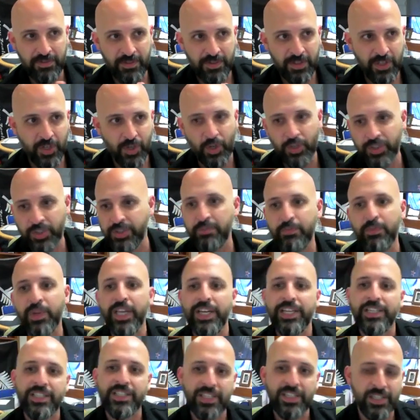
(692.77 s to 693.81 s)
gone
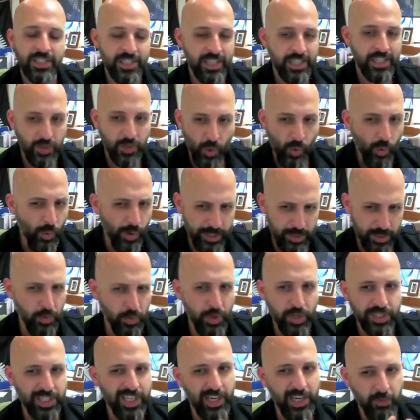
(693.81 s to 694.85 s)
places, it's always
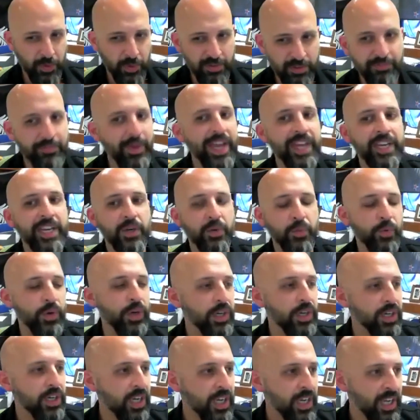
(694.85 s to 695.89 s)
worked out. We've made it
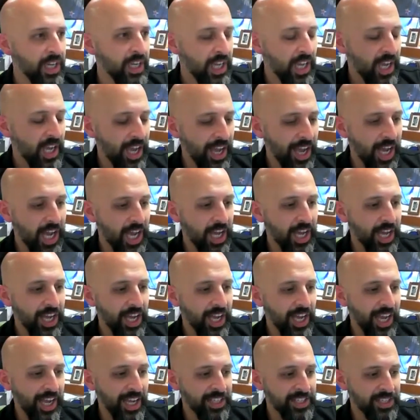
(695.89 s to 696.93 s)
work. Uh,
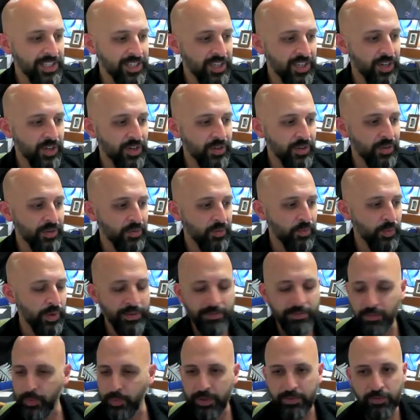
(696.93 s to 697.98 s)
and so
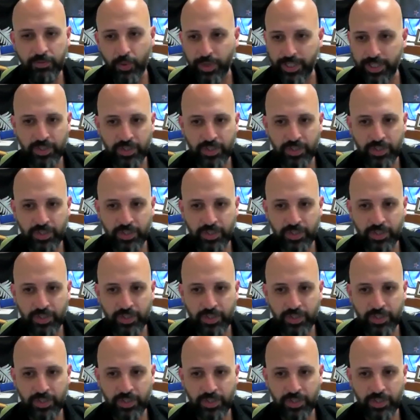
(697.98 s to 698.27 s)
we've we've always